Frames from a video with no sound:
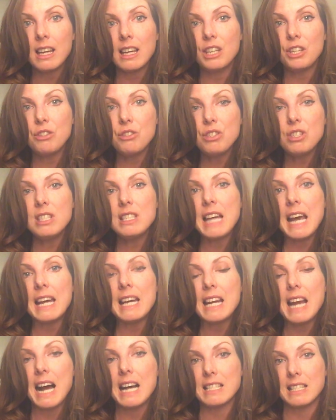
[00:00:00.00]
you should take
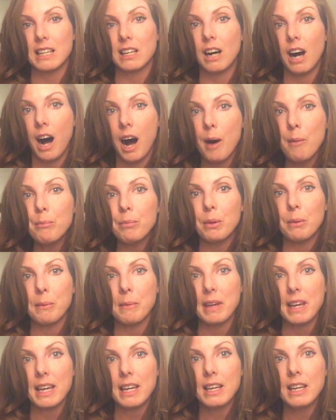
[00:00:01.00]
it as a
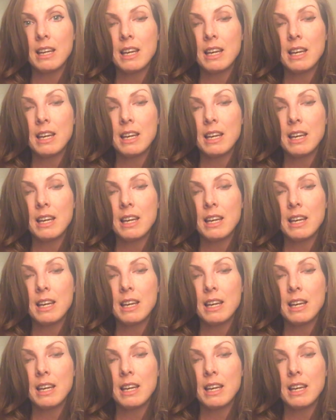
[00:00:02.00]
compliment,